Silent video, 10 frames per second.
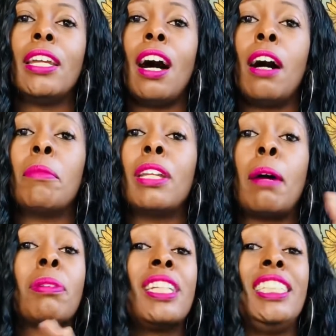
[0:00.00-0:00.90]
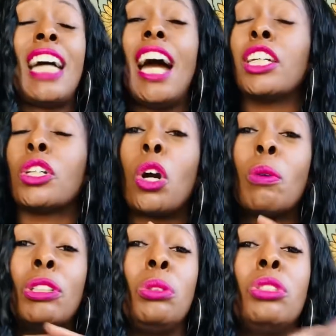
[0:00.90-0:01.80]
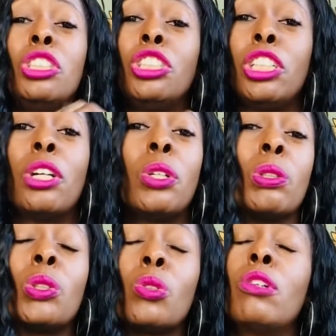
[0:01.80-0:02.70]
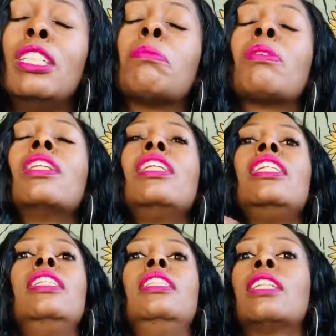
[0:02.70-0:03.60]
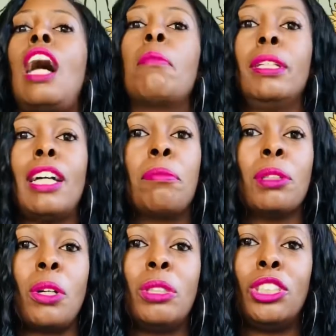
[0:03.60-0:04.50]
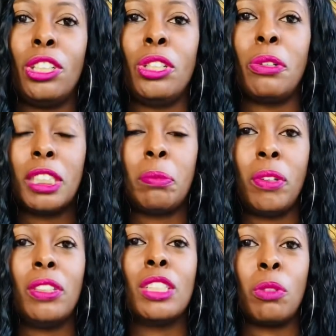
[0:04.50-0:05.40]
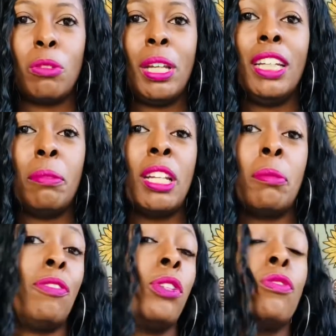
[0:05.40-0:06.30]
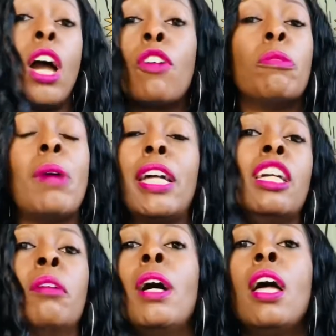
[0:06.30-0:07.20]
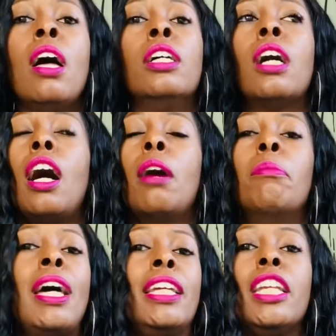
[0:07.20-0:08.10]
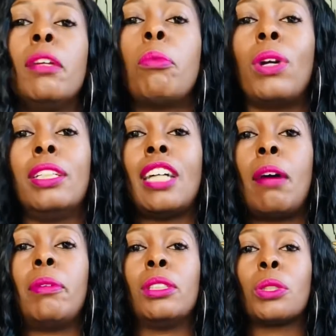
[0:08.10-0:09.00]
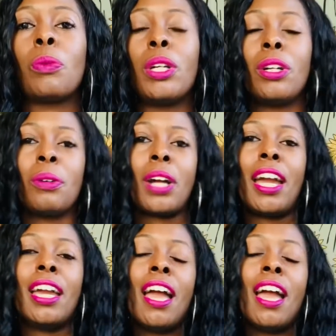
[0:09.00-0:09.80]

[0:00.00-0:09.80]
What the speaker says: And now please, I encourage you to share your stories. Please comment down below and share your experience with meeting Eminem if you've ever met him at any point in time in his career, okay?